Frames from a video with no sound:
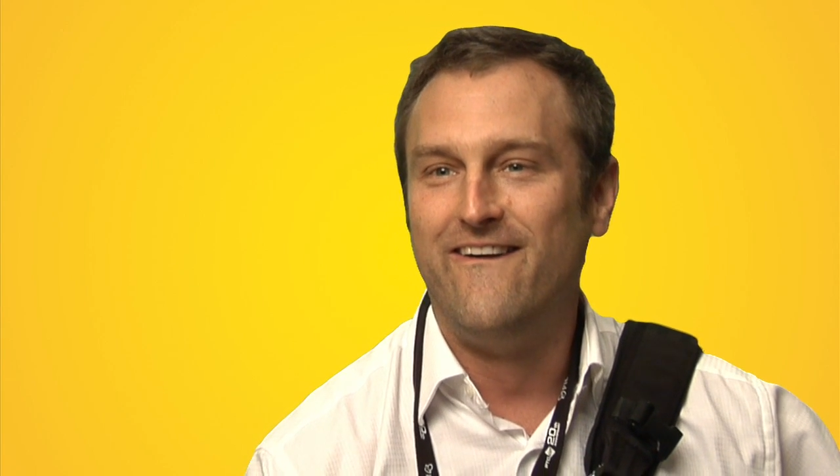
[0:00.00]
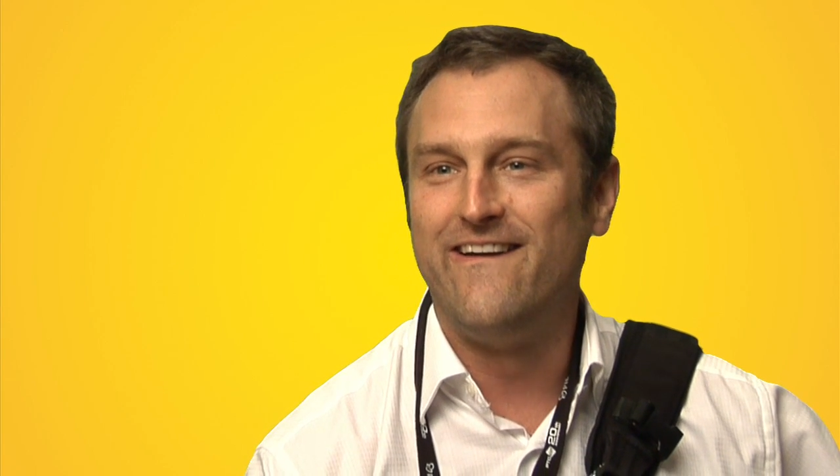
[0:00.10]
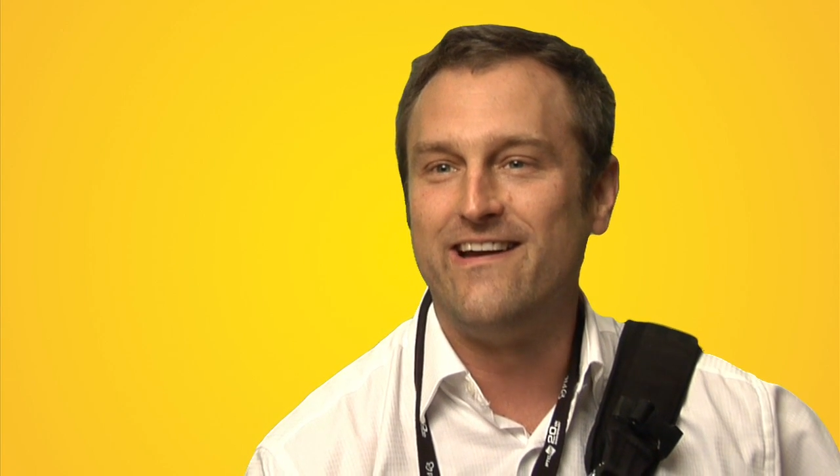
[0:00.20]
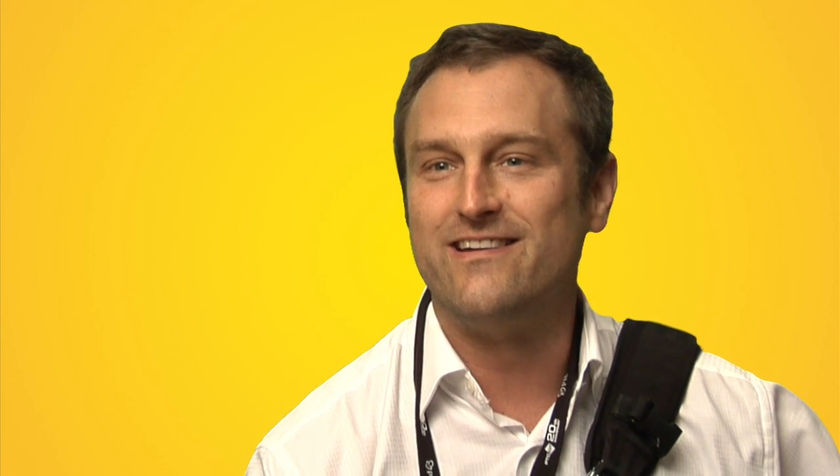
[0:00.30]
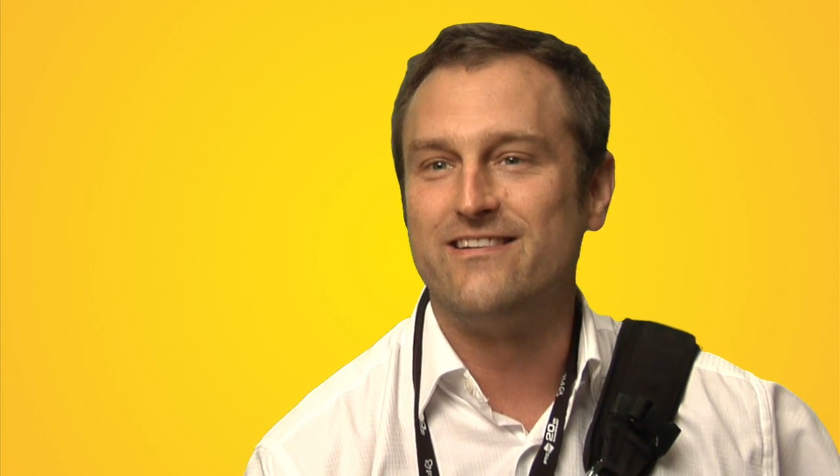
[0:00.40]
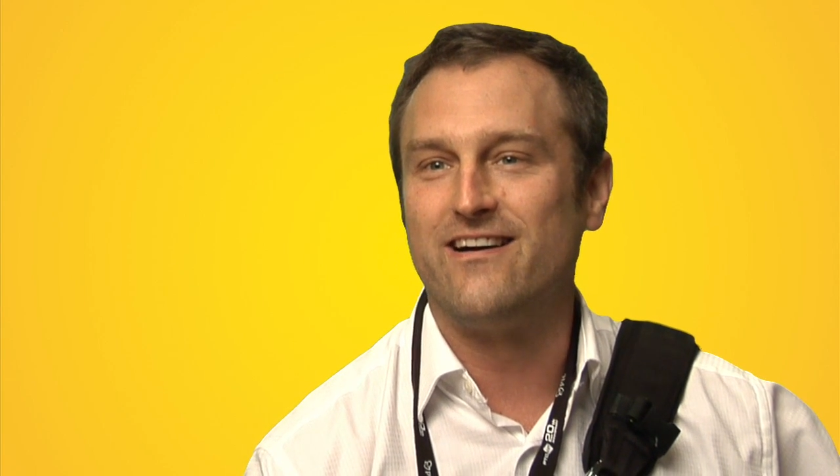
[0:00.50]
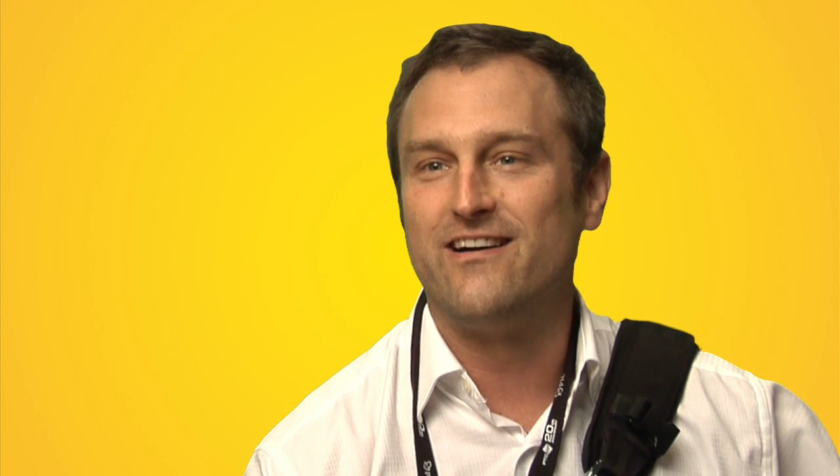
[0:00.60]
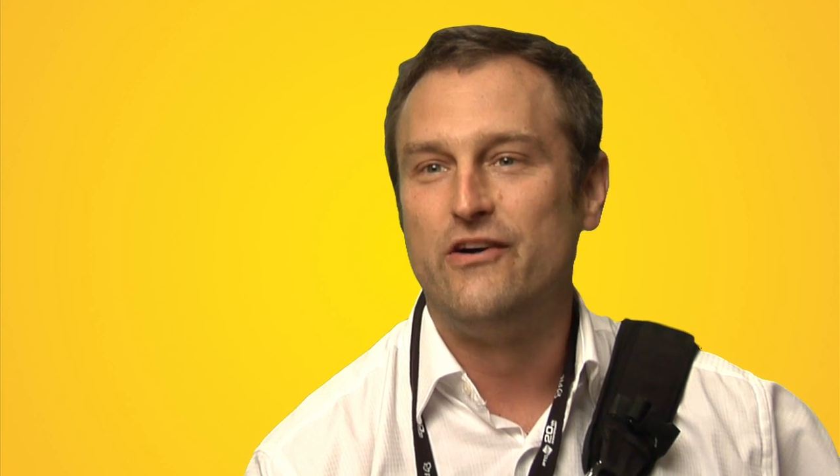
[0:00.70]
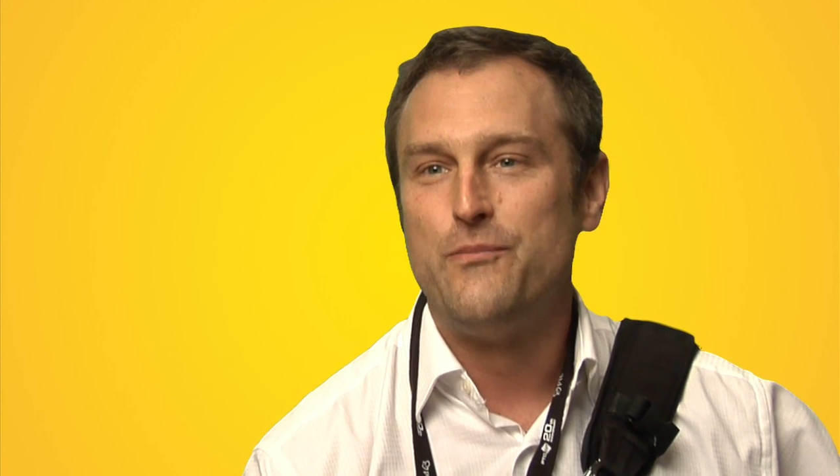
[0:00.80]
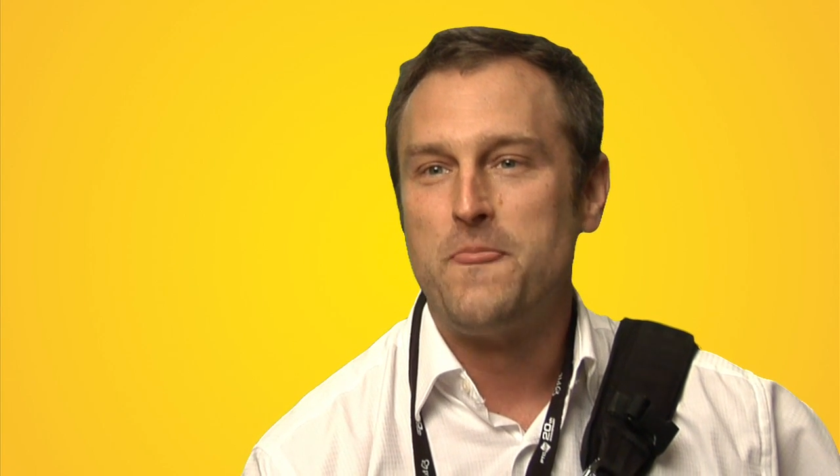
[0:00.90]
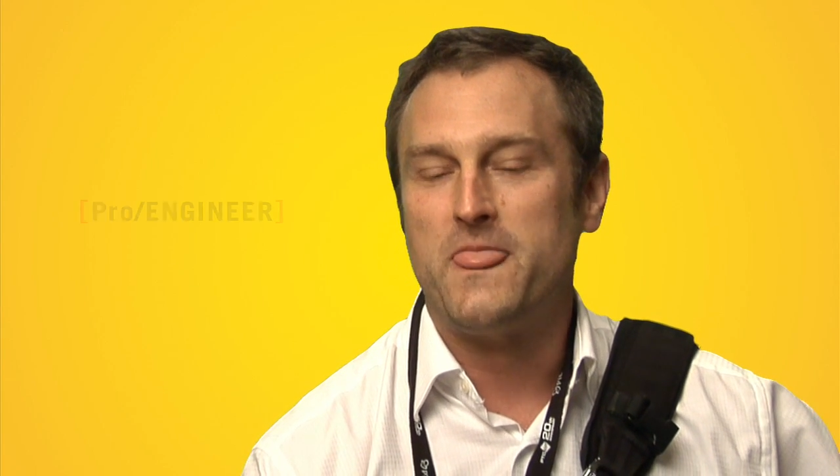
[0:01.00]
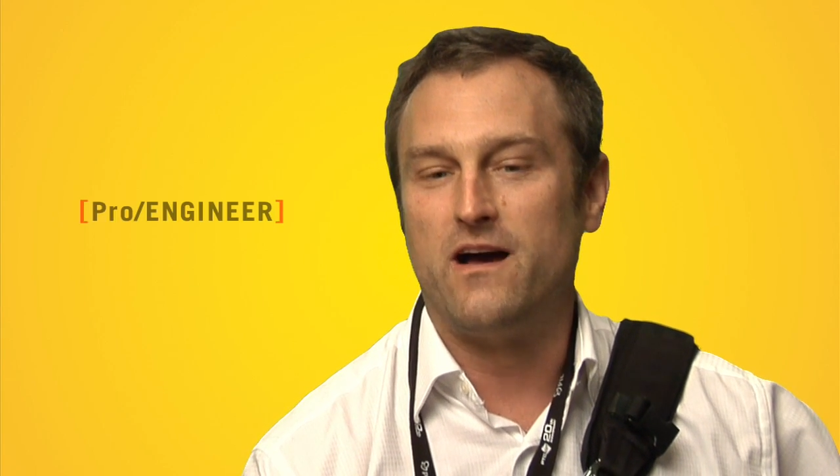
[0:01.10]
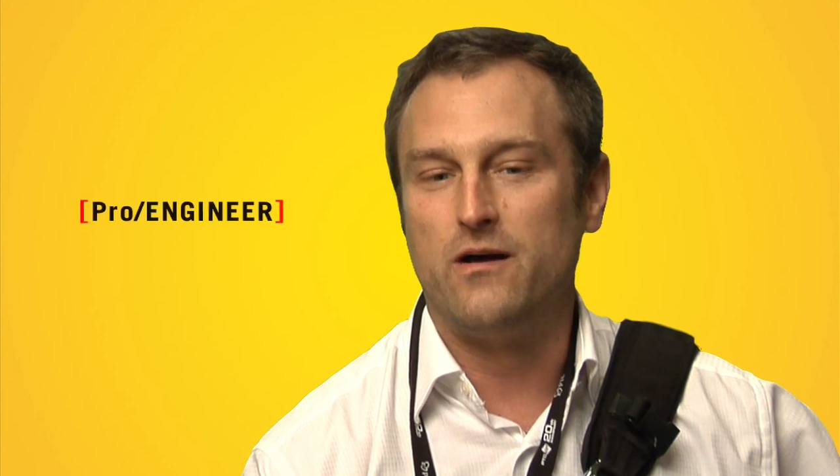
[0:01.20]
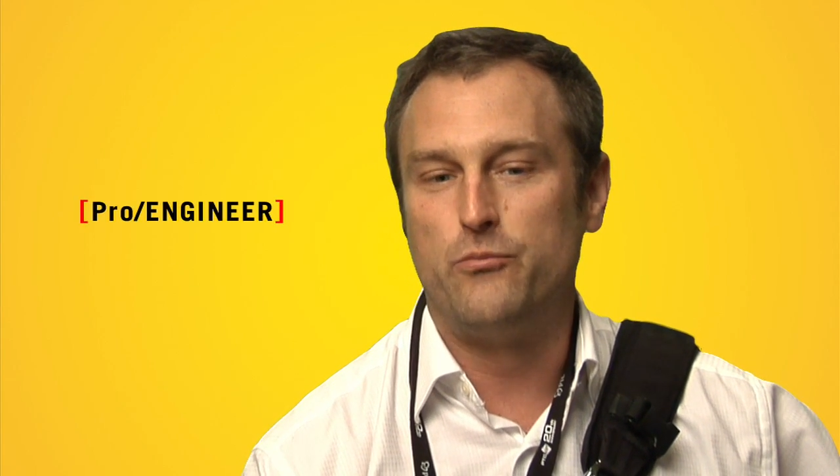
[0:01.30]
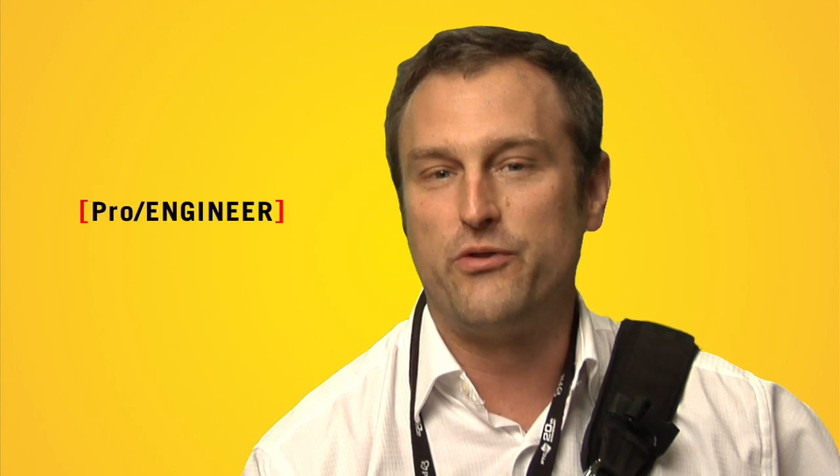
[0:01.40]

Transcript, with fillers: And uh, um,